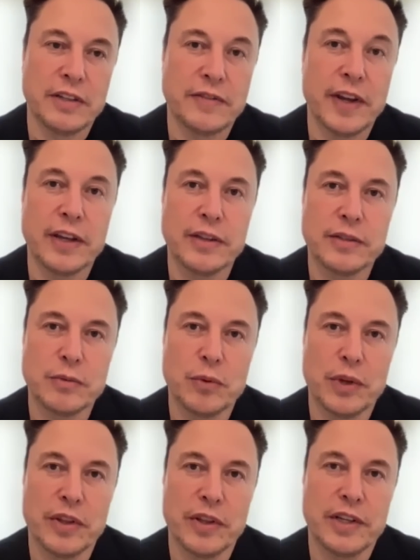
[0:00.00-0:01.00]
Las Vegas
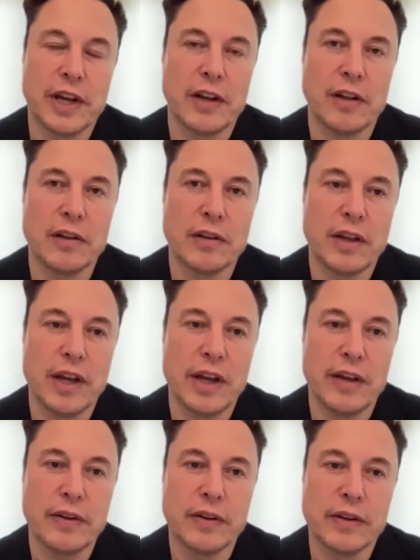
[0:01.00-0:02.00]
with a tunnel
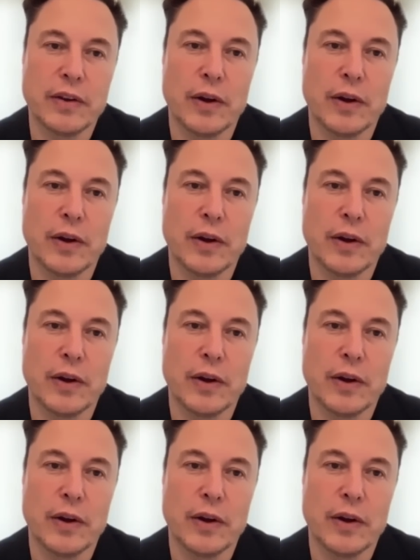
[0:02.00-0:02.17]
uh,